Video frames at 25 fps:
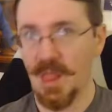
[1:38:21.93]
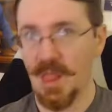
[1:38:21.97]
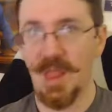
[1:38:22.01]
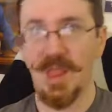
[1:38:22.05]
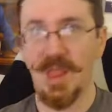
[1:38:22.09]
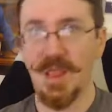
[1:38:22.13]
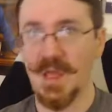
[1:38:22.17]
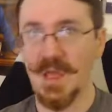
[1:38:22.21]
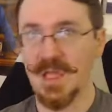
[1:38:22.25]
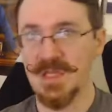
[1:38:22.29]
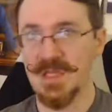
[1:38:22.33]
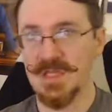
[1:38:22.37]

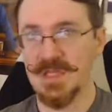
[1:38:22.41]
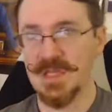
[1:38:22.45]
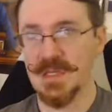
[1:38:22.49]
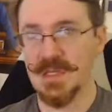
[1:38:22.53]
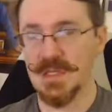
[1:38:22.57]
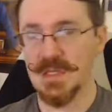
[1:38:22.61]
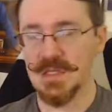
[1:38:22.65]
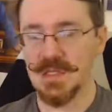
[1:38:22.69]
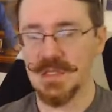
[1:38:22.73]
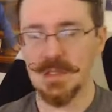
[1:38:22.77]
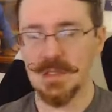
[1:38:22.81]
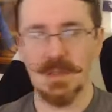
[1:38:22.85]
Let's see
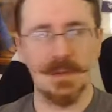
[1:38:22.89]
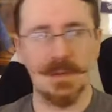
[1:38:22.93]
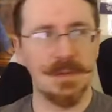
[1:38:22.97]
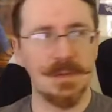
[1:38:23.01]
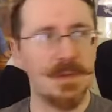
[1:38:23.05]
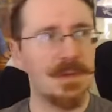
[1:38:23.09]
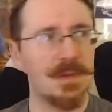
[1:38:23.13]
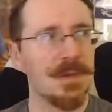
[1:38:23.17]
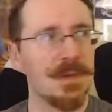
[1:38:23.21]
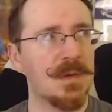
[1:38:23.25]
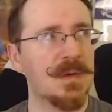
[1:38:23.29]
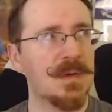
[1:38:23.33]
it.
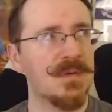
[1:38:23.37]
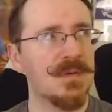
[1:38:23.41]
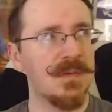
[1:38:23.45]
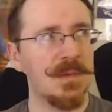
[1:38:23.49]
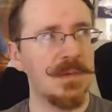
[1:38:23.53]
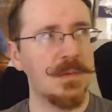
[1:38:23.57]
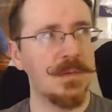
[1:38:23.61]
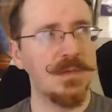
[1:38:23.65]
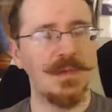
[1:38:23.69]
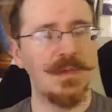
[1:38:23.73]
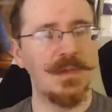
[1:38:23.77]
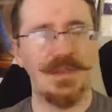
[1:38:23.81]

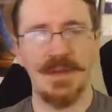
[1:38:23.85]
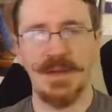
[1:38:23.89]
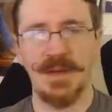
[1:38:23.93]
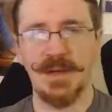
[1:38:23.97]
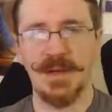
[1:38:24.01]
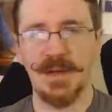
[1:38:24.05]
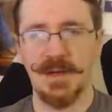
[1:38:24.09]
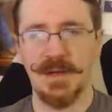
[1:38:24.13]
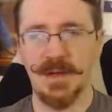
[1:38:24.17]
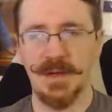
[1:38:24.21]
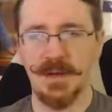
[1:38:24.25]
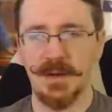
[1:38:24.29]
The only thing
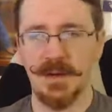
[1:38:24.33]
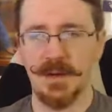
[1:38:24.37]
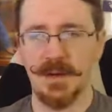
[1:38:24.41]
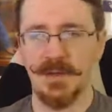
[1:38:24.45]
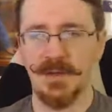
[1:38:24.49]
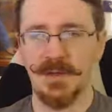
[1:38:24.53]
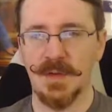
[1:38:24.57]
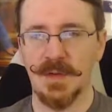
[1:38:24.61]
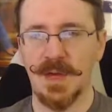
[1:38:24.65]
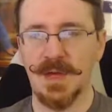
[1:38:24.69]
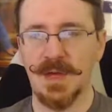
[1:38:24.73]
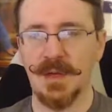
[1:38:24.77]
I need to hear
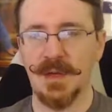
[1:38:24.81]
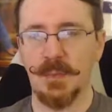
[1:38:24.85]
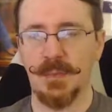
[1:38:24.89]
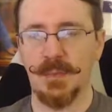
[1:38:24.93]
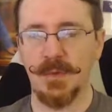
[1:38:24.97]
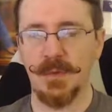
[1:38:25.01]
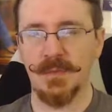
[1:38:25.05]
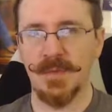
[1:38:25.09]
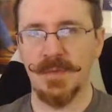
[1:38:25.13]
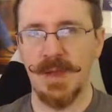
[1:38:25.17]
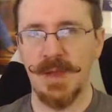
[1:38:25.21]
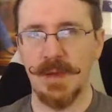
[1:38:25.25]
is higher
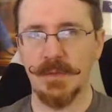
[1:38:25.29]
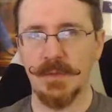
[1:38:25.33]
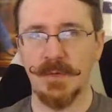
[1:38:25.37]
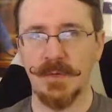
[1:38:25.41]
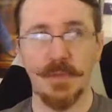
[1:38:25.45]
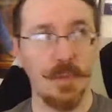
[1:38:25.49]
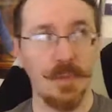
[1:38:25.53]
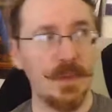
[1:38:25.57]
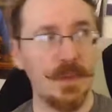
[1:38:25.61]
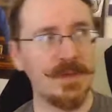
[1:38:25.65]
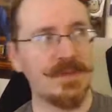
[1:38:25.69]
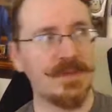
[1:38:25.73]
proof
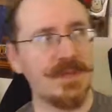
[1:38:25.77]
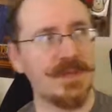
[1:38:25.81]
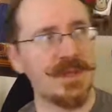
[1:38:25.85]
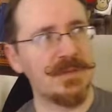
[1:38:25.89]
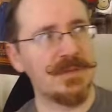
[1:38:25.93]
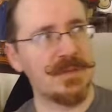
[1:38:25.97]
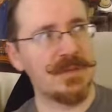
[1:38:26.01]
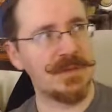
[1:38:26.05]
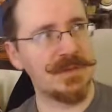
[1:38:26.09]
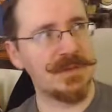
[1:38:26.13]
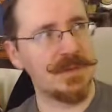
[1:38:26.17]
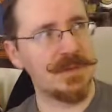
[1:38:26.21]
Irish. What?
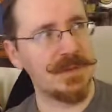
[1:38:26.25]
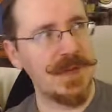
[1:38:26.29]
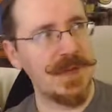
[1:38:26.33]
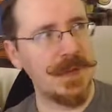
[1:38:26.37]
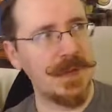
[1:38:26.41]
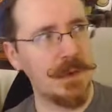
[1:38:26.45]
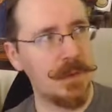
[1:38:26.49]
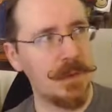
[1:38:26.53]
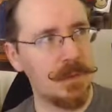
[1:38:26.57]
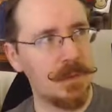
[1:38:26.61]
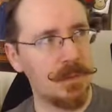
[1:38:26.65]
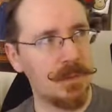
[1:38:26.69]
Give it.
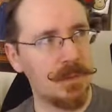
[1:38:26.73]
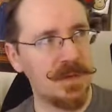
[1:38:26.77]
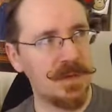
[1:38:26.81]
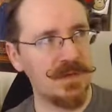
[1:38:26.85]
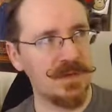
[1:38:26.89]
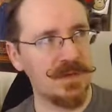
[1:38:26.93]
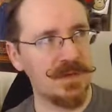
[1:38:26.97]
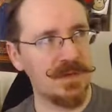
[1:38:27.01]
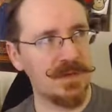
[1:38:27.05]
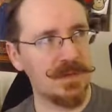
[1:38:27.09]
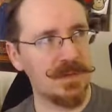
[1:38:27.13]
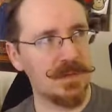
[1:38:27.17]
Now. What
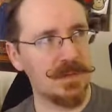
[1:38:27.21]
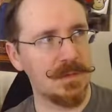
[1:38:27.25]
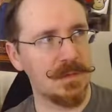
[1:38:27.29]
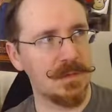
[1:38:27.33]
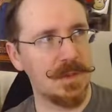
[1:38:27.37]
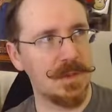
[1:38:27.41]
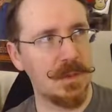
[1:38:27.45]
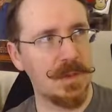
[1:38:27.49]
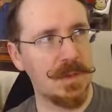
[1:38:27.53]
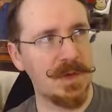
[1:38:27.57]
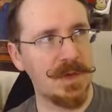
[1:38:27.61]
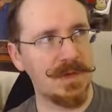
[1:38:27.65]
is it?
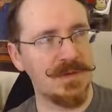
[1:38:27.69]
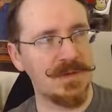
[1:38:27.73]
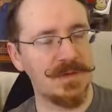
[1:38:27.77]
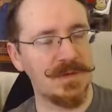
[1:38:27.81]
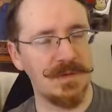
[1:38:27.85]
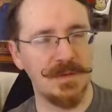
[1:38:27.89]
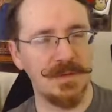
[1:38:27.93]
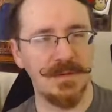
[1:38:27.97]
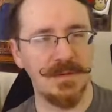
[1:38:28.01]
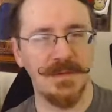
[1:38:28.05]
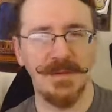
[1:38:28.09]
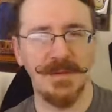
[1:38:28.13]
I want it.
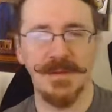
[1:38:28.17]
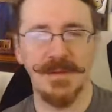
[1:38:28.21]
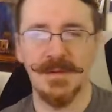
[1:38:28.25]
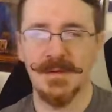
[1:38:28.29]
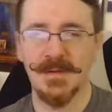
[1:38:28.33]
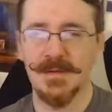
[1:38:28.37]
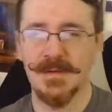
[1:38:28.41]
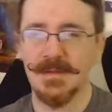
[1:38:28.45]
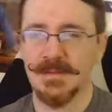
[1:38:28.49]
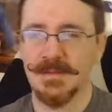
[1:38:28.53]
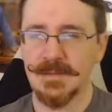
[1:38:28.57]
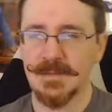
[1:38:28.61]

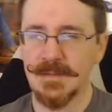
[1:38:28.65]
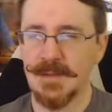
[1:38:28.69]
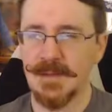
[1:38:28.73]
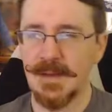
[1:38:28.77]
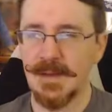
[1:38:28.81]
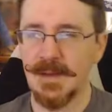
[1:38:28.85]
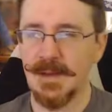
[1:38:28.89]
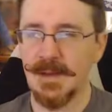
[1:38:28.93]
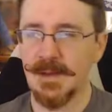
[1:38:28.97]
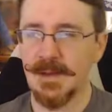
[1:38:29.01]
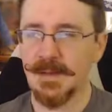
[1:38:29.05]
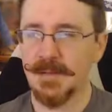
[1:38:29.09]

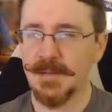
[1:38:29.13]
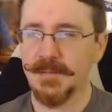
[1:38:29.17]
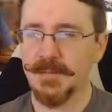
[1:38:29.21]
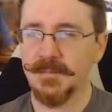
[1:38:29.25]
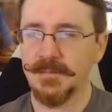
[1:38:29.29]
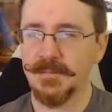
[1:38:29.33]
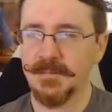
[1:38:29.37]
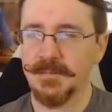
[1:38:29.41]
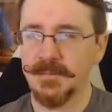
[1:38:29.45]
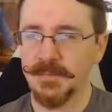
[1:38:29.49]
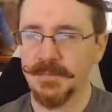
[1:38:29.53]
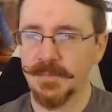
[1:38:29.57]
Ah.
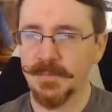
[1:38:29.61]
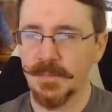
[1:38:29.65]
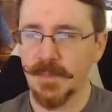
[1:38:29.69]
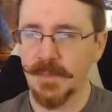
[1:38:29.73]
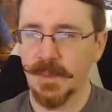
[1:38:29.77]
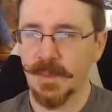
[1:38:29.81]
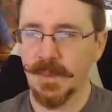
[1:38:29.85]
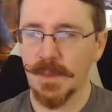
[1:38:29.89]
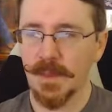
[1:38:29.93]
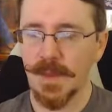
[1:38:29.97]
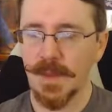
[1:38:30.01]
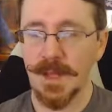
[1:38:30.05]

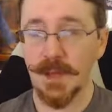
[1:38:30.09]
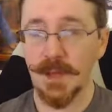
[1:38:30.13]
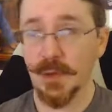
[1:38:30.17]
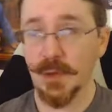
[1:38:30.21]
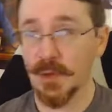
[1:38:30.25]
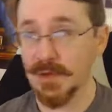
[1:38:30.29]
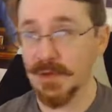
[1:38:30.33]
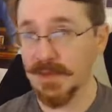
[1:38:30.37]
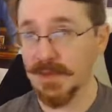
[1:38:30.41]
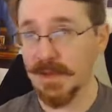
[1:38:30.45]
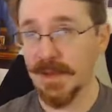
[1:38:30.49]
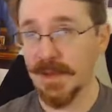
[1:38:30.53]
I
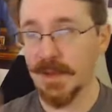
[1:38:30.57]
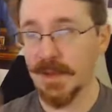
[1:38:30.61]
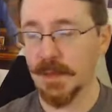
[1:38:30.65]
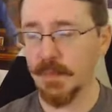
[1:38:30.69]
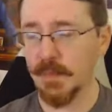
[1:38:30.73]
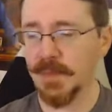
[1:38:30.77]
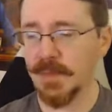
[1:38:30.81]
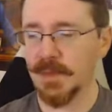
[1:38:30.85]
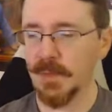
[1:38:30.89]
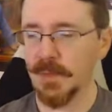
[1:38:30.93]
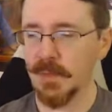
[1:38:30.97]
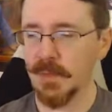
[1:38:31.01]
could get
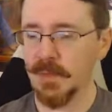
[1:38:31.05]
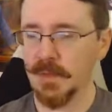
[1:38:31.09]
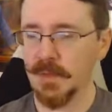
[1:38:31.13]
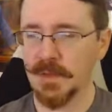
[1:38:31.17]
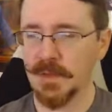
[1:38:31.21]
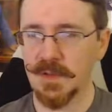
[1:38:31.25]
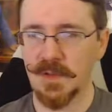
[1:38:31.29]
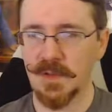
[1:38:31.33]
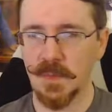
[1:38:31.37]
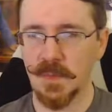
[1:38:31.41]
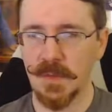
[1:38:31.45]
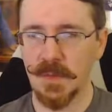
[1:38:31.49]
it, but it would be
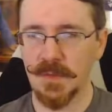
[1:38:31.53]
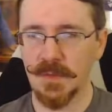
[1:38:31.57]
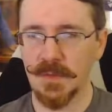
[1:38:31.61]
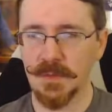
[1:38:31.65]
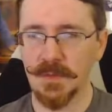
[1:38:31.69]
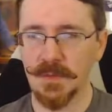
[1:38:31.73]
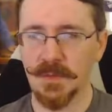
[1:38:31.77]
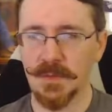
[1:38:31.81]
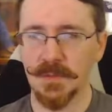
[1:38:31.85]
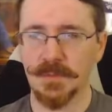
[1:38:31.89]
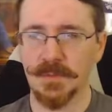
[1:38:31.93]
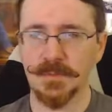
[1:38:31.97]
really expensive.